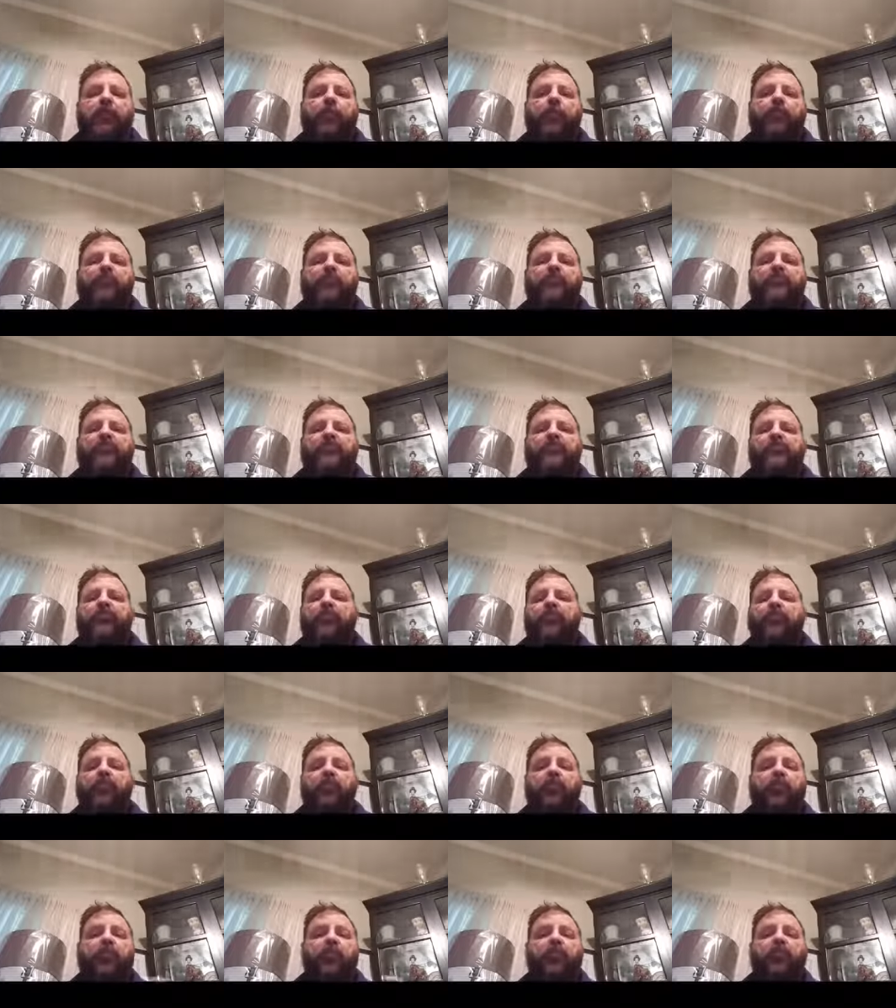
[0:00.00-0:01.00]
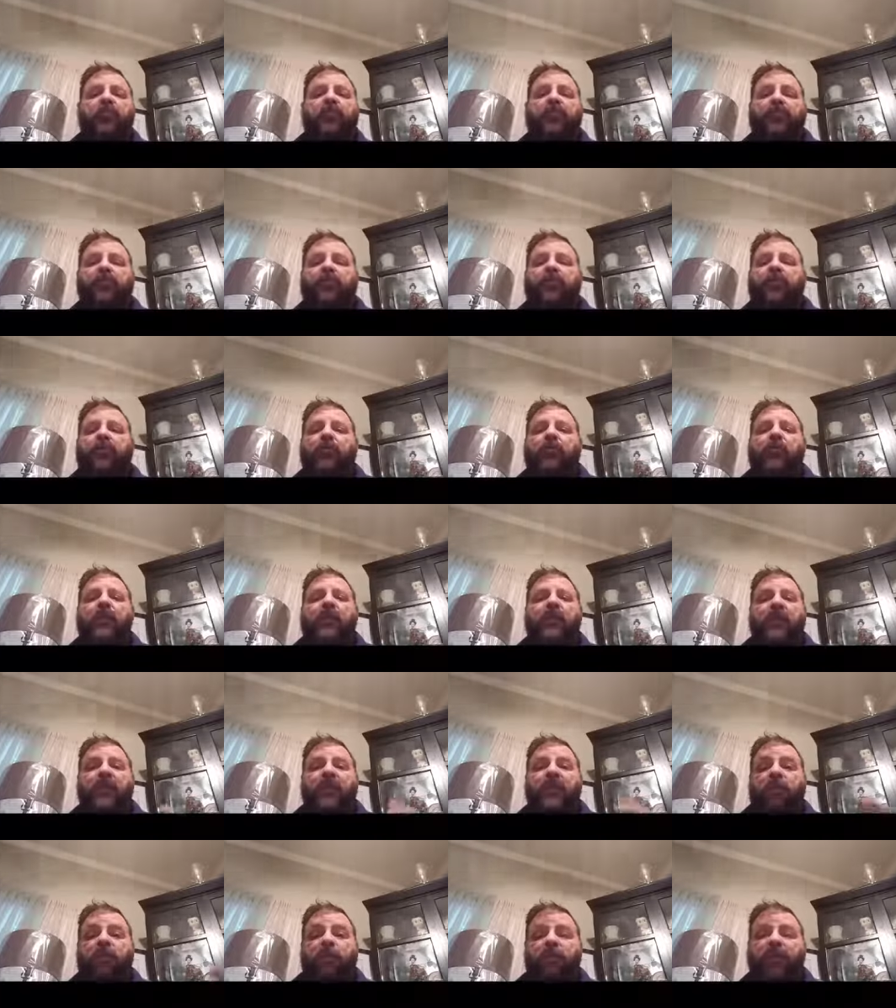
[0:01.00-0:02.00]
business group or wherever you're from,
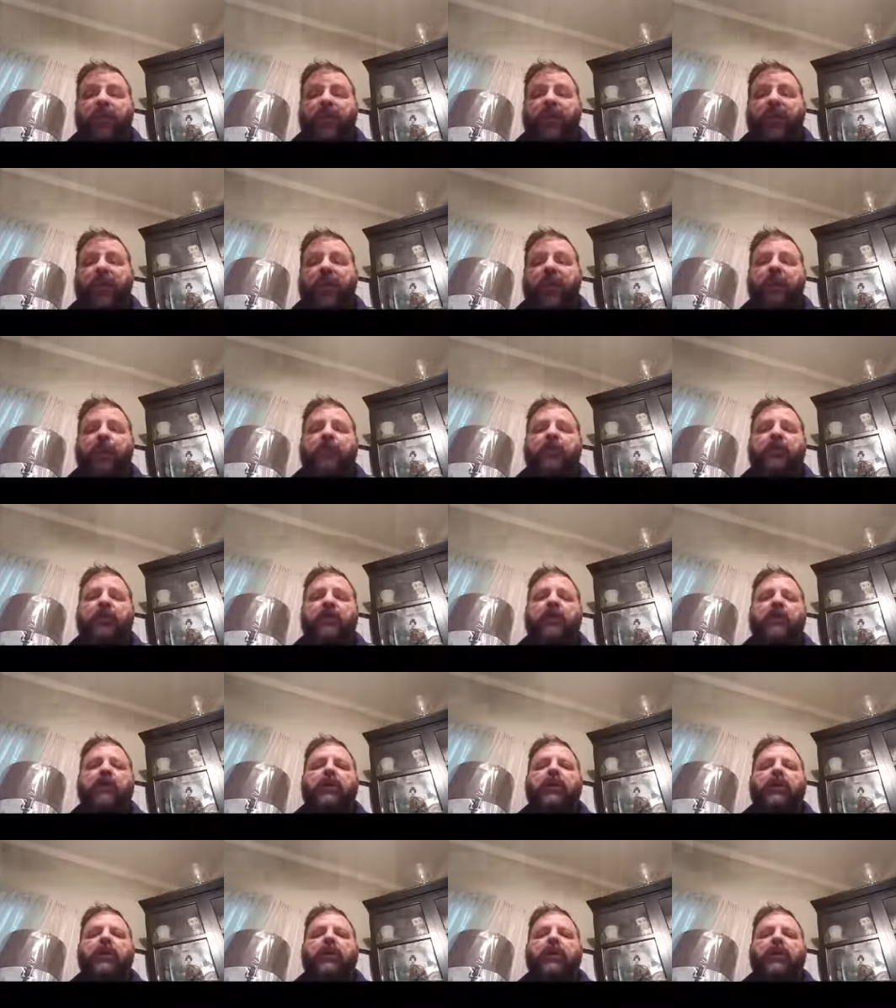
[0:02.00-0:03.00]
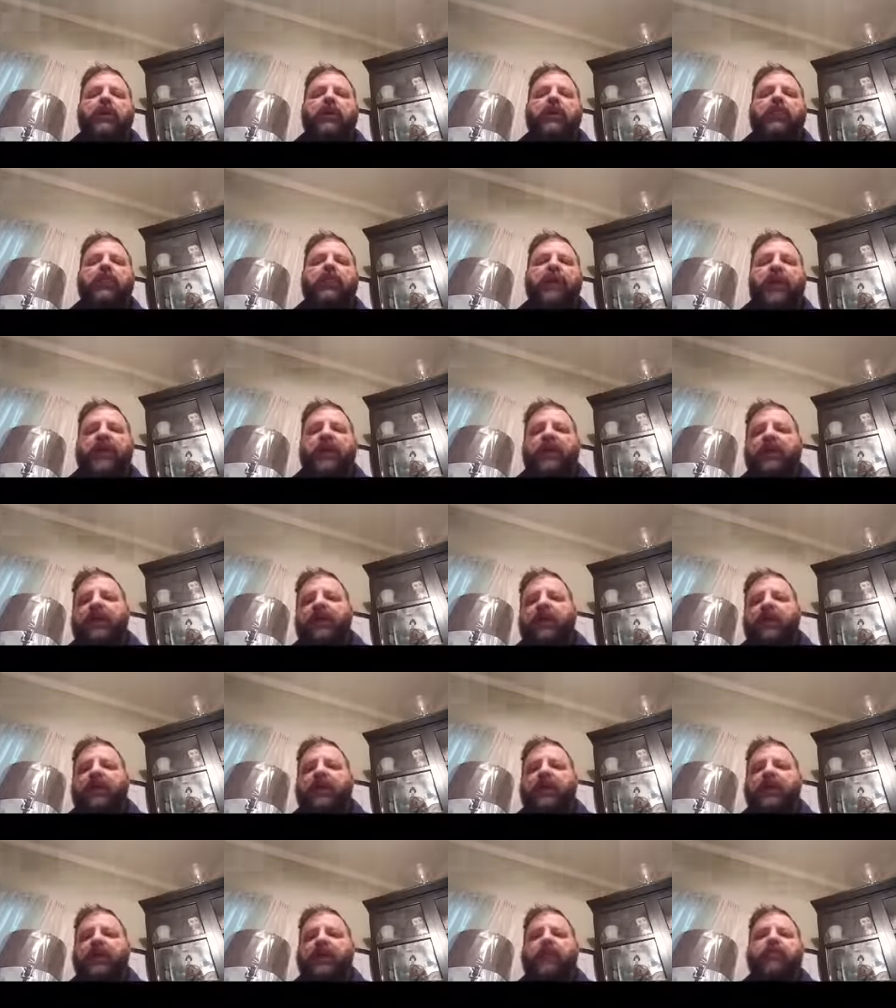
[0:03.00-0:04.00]
or the county,
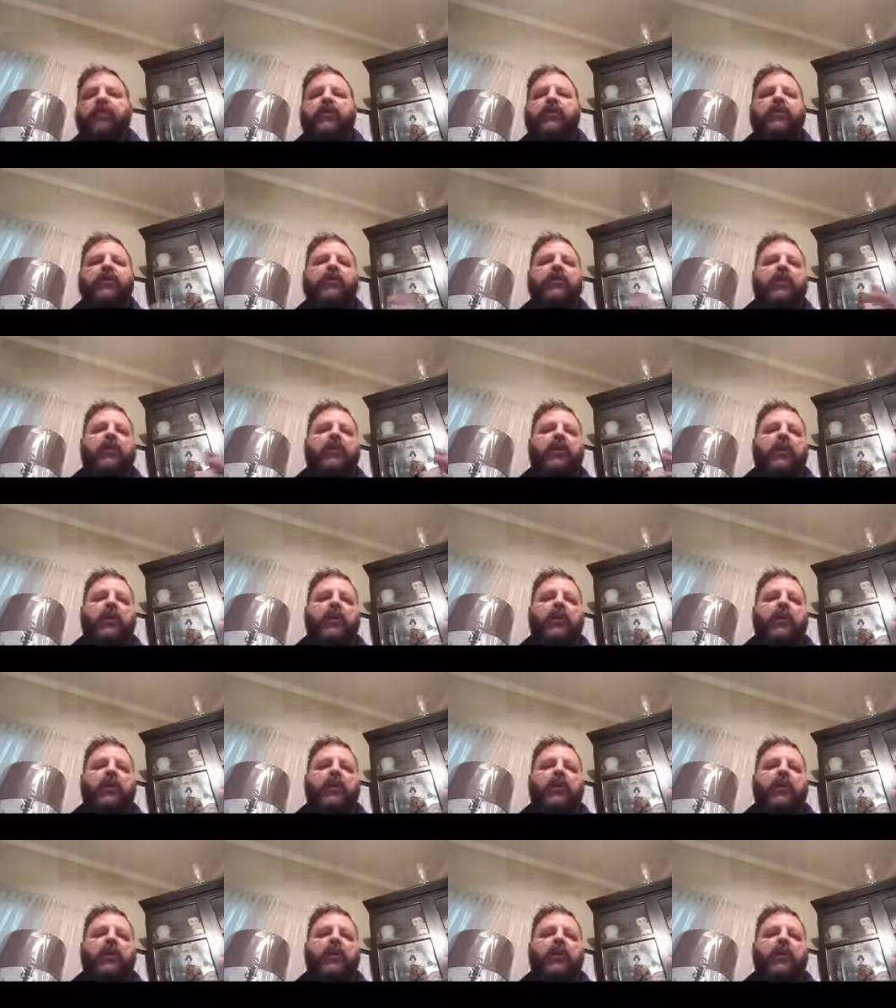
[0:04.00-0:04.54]
Hancock County,